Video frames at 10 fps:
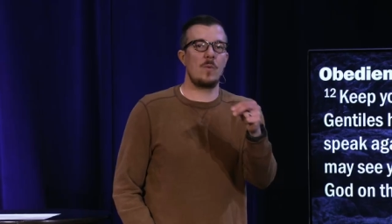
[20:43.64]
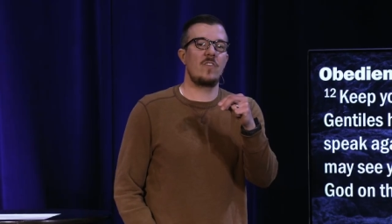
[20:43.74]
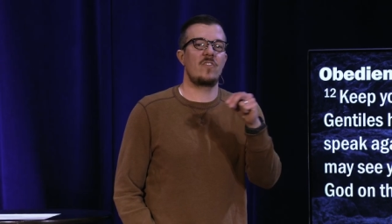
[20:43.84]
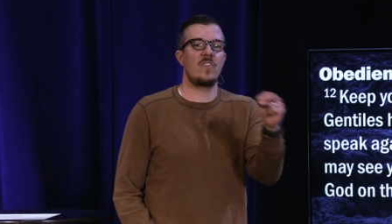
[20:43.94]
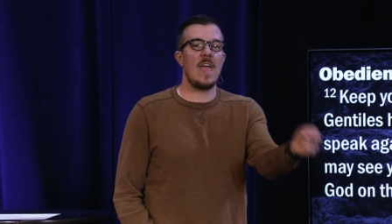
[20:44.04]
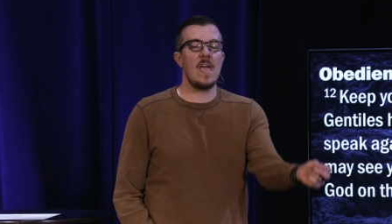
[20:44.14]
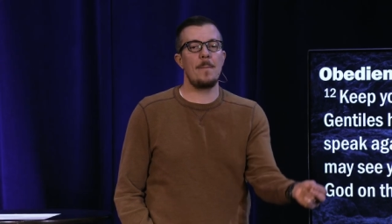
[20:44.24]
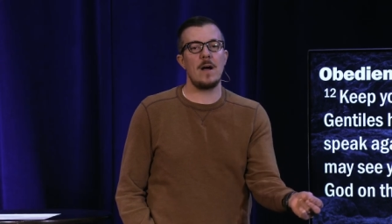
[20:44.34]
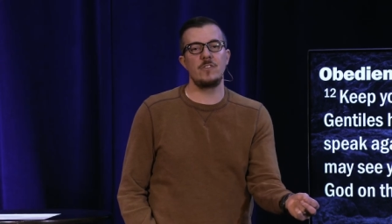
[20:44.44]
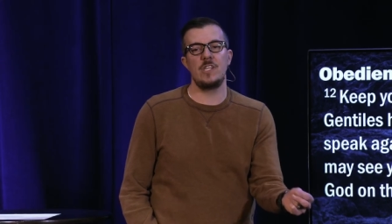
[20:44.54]
we say
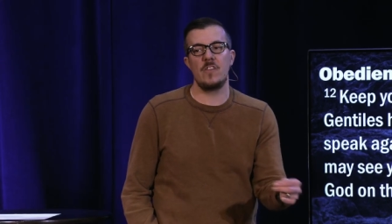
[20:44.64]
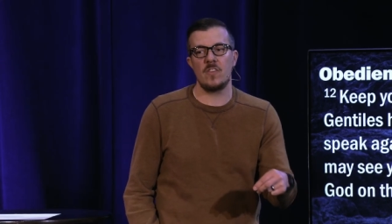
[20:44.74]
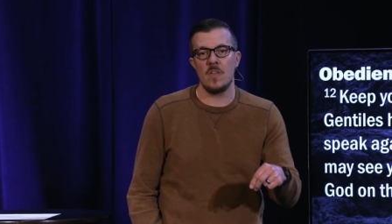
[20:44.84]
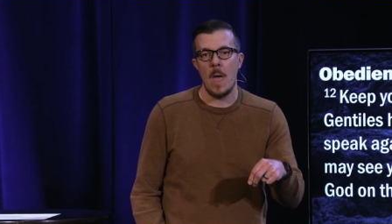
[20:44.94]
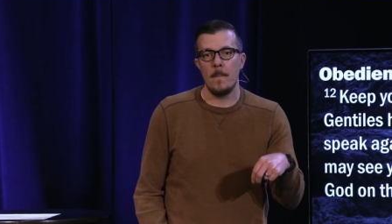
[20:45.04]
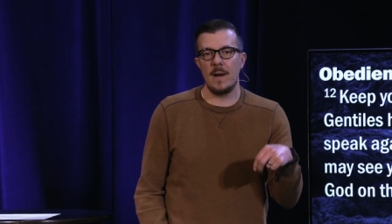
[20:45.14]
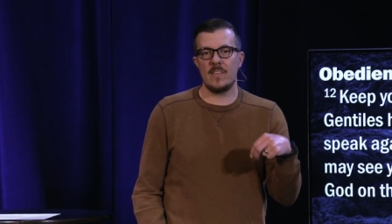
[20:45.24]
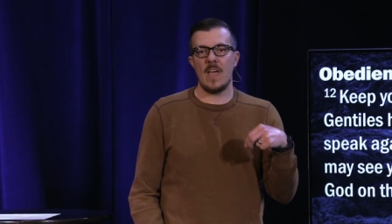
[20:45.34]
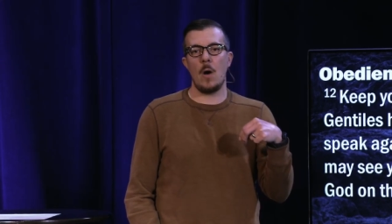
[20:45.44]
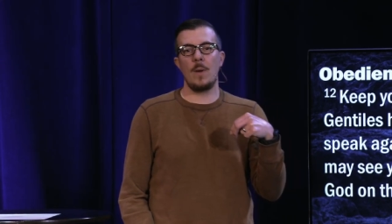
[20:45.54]
about Jesus, but
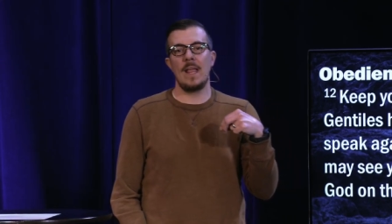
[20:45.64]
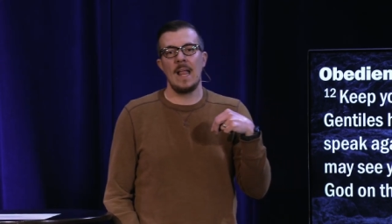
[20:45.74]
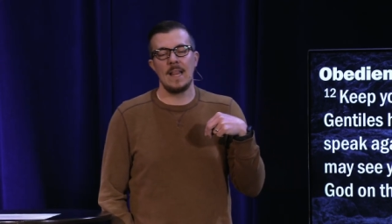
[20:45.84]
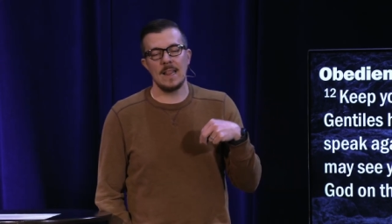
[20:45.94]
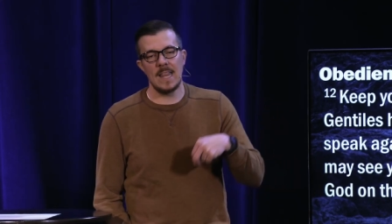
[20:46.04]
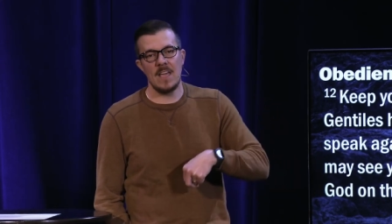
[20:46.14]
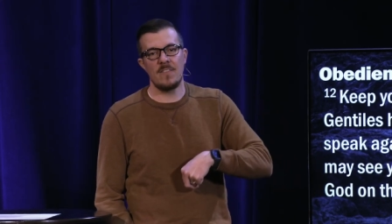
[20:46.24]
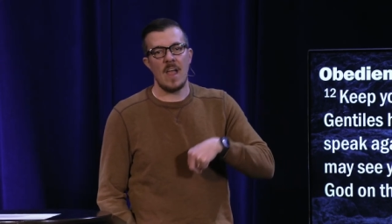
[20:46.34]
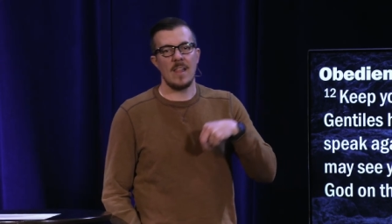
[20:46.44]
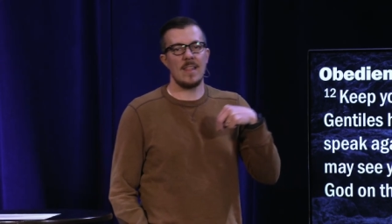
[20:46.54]
it's how we
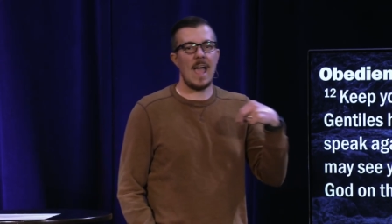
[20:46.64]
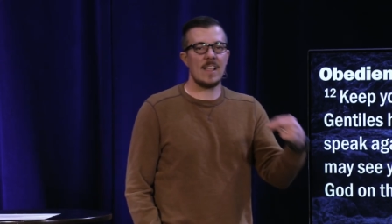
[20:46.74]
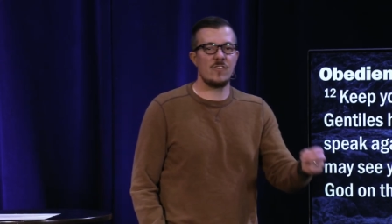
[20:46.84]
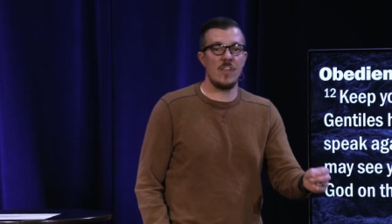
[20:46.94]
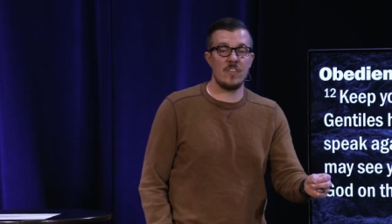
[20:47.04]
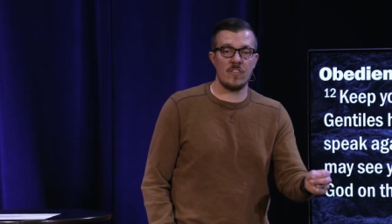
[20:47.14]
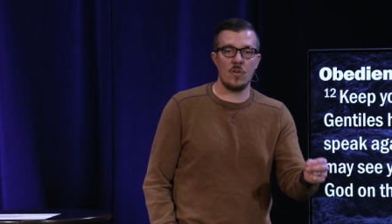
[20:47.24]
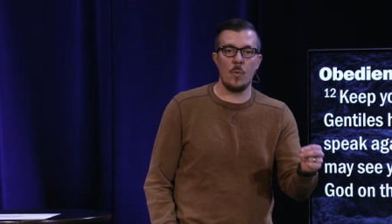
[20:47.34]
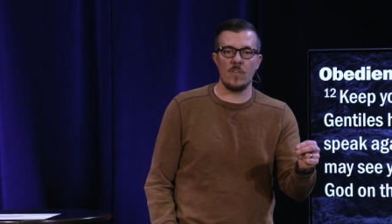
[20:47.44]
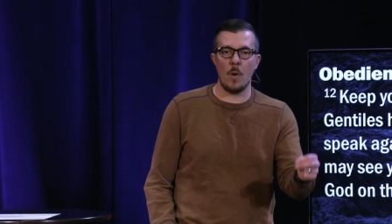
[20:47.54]
live like Jesus,
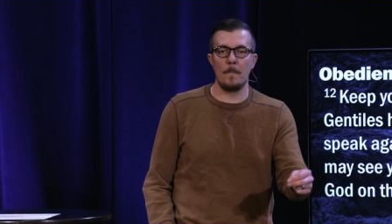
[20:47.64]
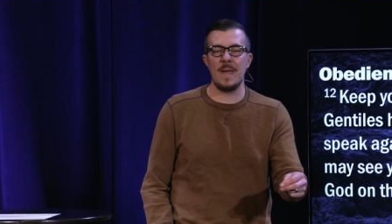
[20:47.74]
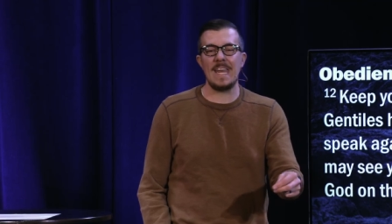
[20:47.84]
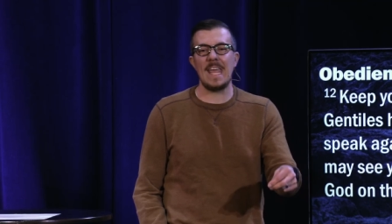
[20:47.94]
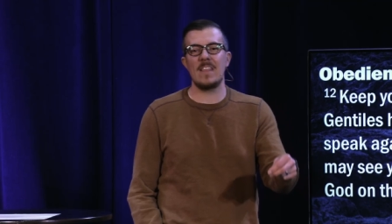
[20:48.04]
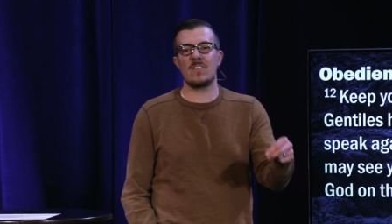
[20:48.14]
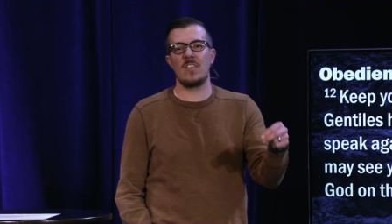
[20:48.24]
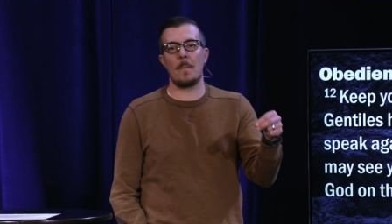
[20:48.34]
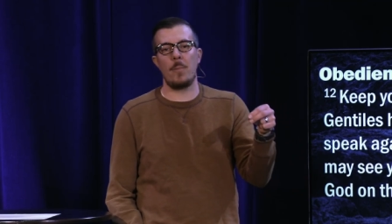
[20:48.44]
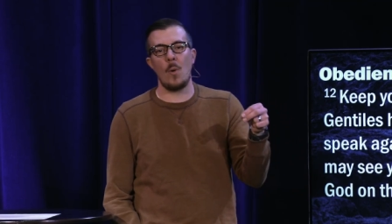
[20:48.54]
who was obedient
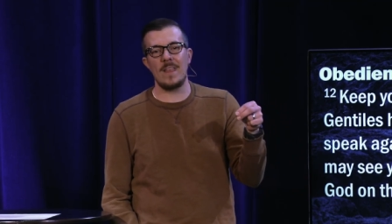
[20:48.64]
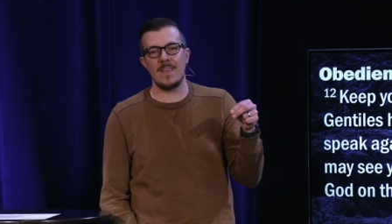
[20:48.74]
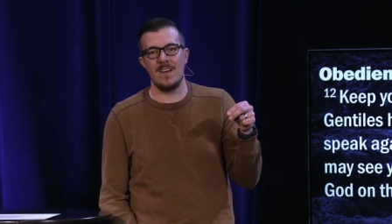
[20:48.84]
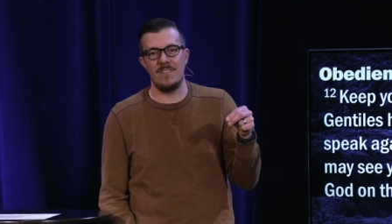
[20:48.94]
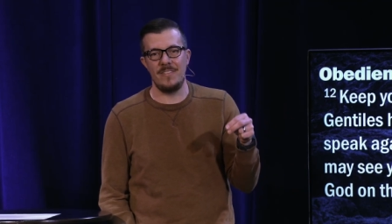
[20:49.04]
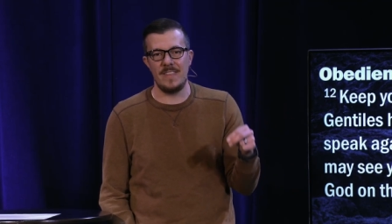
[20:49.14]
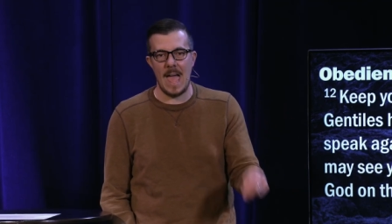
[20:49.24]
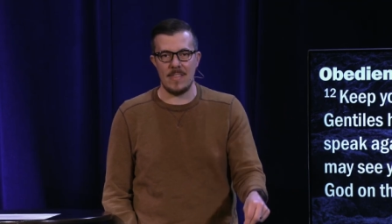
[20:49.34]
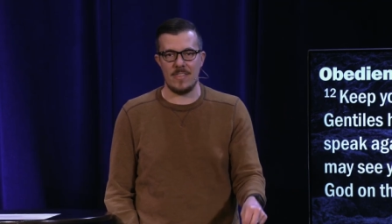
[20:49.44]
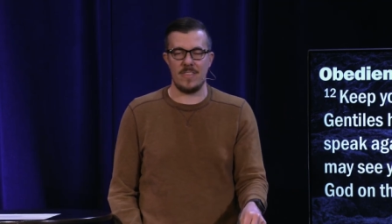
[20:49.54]
to the point of
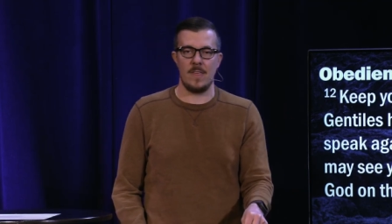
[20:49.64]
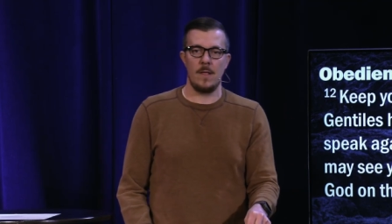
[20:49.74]
death